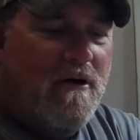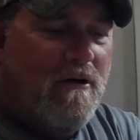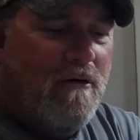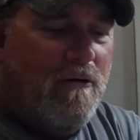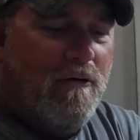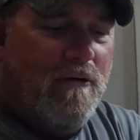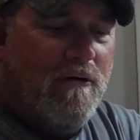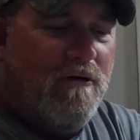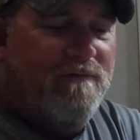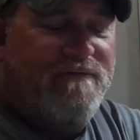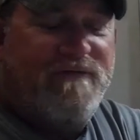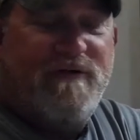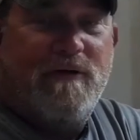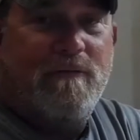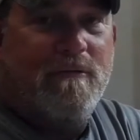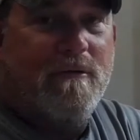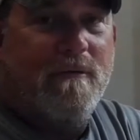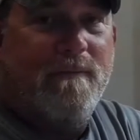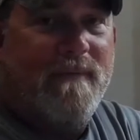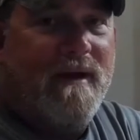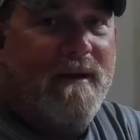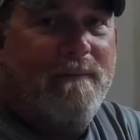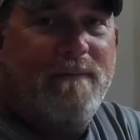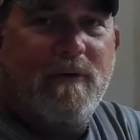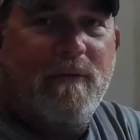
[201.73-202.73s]
or if you
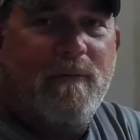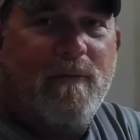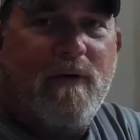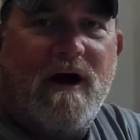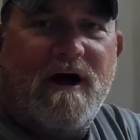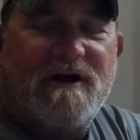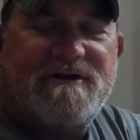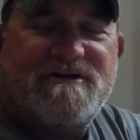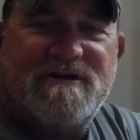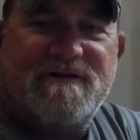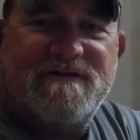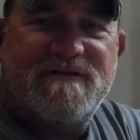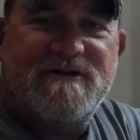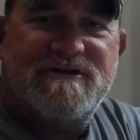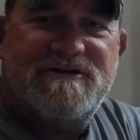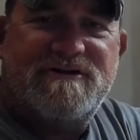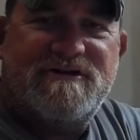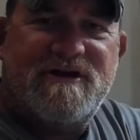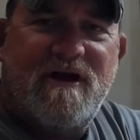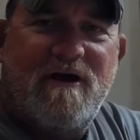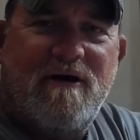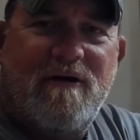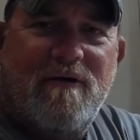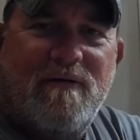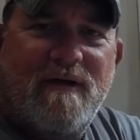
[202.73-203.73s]
remember watching the
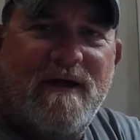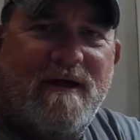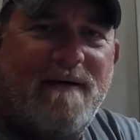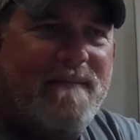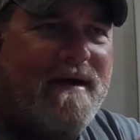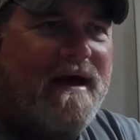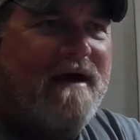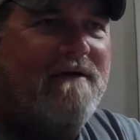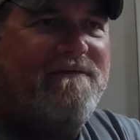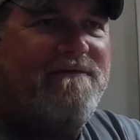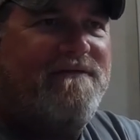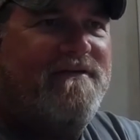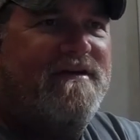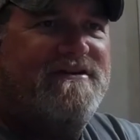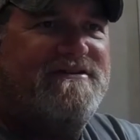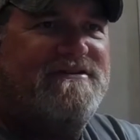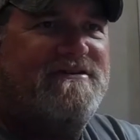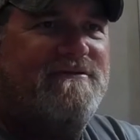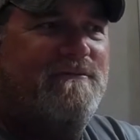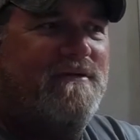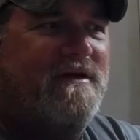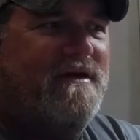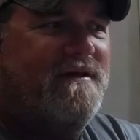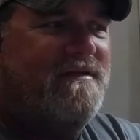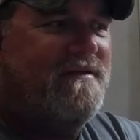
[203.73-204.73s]
show, him out
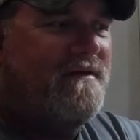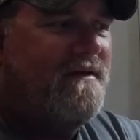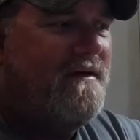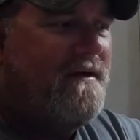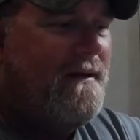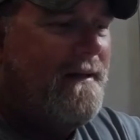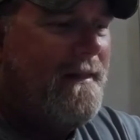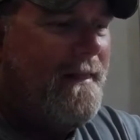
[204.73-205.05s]
fishing with